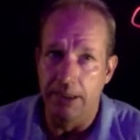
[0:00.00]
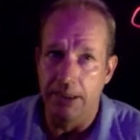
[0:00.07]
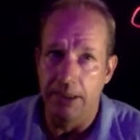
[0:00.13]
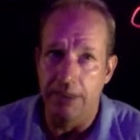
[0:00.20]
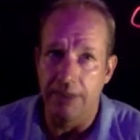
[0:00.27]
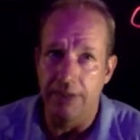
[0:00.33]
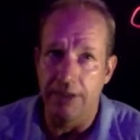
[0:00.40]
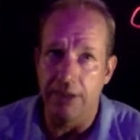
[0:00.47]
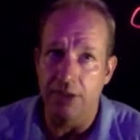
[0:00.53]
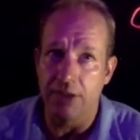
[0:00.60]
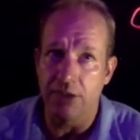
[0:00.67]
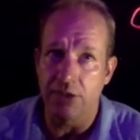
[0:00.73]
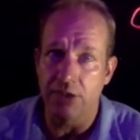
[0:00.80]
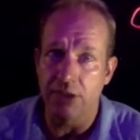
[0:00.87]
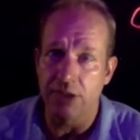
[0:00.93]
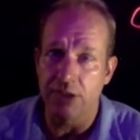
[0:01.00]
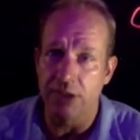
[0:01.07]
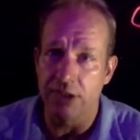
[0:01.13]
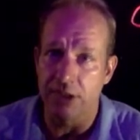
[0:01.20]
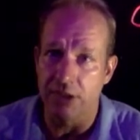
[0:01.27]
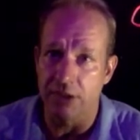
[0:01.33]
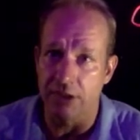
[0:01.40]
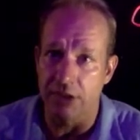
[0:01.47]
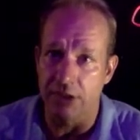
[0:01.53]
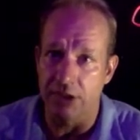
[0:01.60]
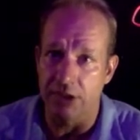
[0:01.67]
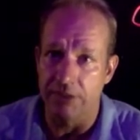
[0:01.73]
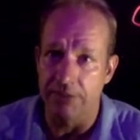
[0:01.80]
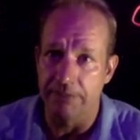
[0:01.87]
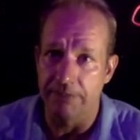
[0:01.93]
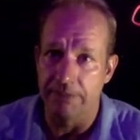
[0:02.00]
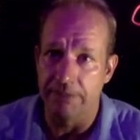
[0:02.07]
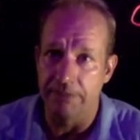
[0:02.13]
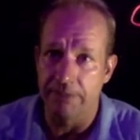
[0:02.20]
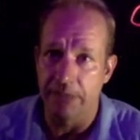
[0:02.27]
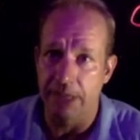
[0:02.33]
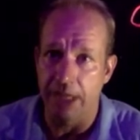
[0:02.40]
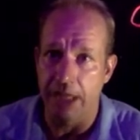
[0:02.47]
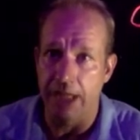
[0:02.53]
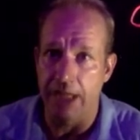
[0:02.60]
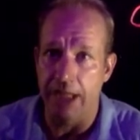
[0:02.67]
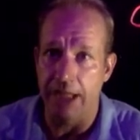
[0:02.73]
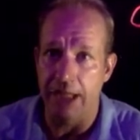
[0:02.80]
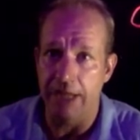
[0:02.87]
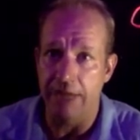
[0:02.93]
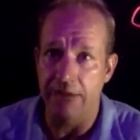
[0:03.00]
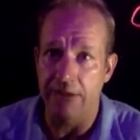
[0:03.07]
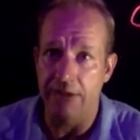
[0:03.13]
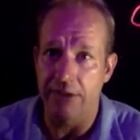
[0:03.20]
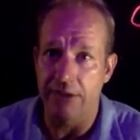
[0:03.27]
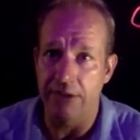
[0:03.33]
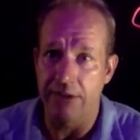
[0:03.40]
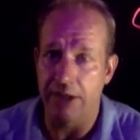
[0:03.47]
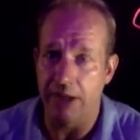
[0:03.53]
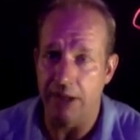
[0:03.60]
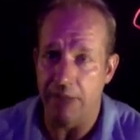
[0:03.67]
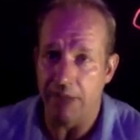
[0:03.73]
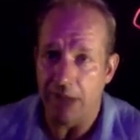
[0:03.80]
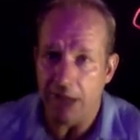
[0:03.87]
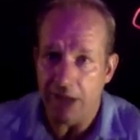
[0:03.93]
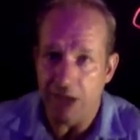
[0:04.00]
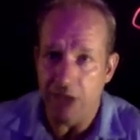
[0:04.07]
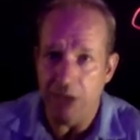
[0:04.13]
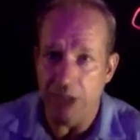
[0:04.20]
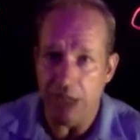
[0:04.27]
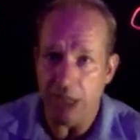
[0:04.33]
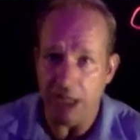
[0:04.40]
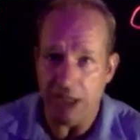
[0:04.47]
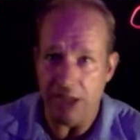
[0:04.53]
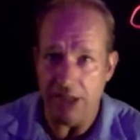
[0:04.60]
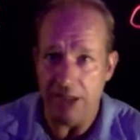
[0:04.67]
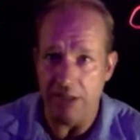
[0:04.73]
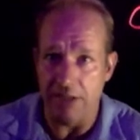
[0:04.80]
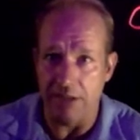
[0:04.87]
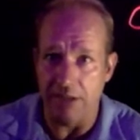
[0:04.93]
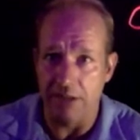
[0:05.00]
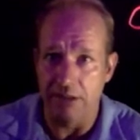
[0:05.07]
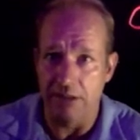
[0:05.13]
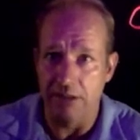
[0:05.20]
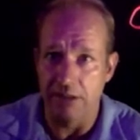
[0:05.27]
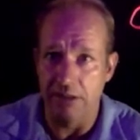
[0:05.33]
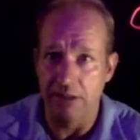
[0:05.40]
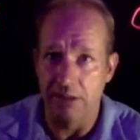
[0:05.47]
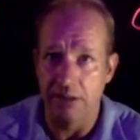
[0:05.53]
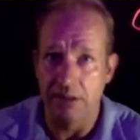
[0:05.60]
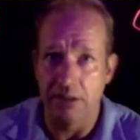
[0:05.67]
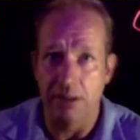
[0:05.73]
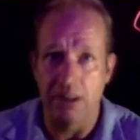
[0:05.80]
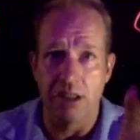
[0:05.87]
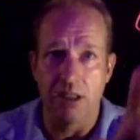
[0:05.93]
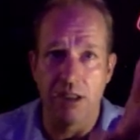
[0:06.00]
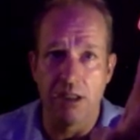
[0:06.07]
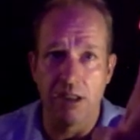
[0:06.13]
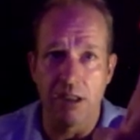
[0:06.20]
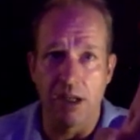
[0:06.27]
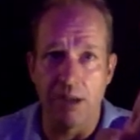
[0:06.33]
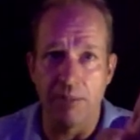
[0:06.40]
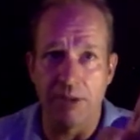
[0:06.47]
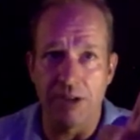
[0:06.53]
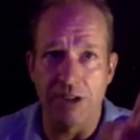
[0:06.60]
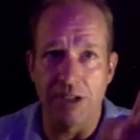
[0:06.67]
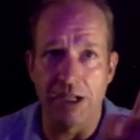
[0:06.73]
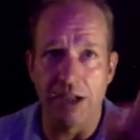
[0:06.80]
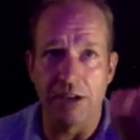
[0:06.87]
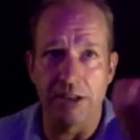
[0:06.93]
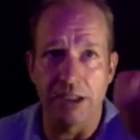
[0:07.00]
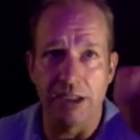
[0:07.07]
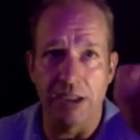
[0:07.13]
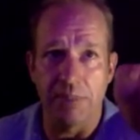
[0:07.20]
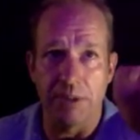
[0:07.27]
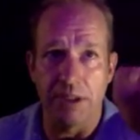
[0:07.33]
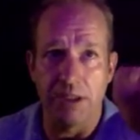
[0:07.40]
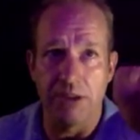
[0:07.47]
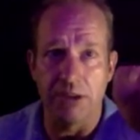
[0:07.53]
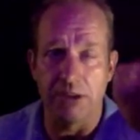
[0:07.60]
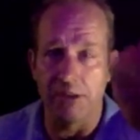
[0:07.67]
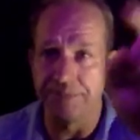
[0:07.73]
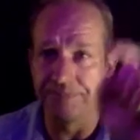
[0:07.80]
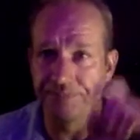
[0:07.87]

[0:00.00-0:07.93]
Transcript: If interest rates increase, and I haven't, and I'm not doing any saving. I'm entirely up here.